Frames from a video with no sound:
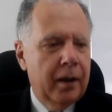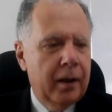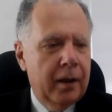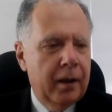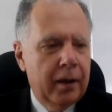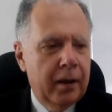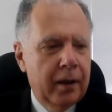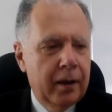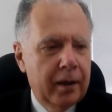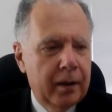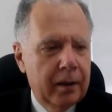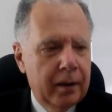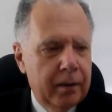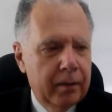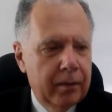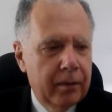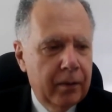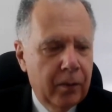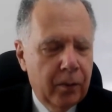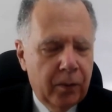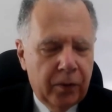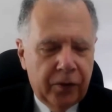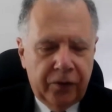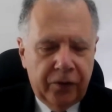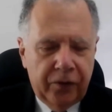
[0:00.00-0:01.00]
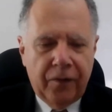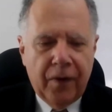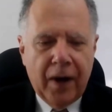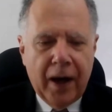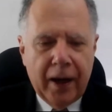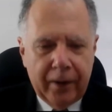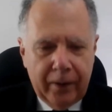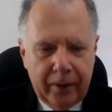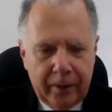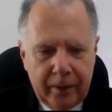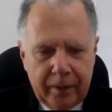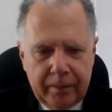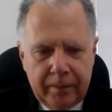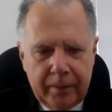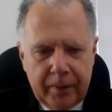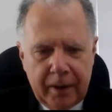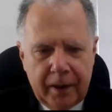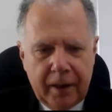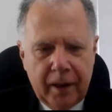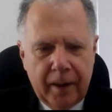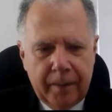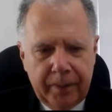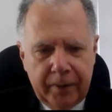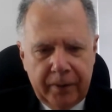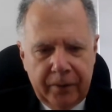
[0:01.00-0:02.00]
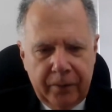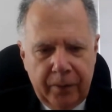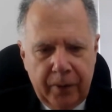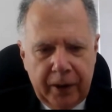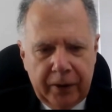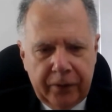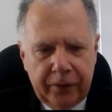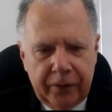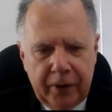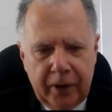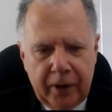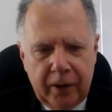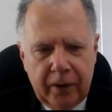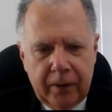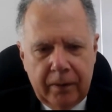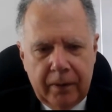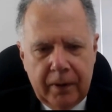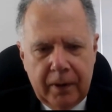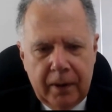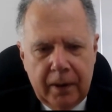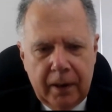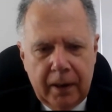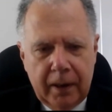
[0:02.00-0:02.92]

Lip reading: was fired a couple of weeks ago.